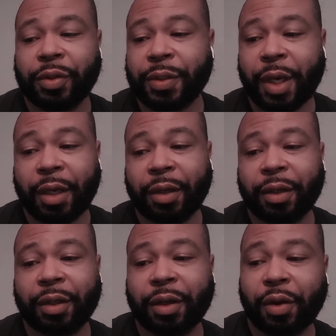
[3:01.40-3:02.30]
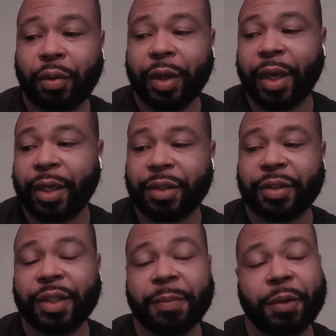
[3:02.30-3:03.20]
just gotta go ahead and
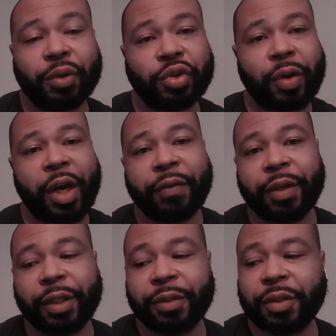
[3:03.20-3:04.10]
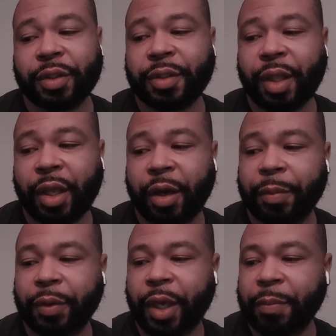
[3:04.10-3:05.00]
just keep on striving and just stay up,
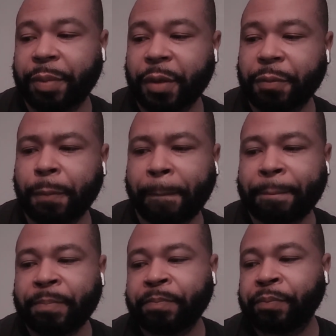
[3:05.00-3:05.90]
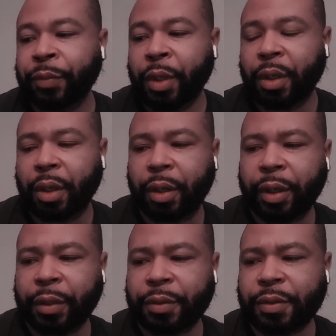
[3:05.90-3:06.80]
okay, people? All
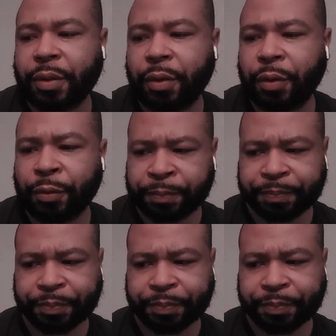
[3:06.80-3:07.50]
right, so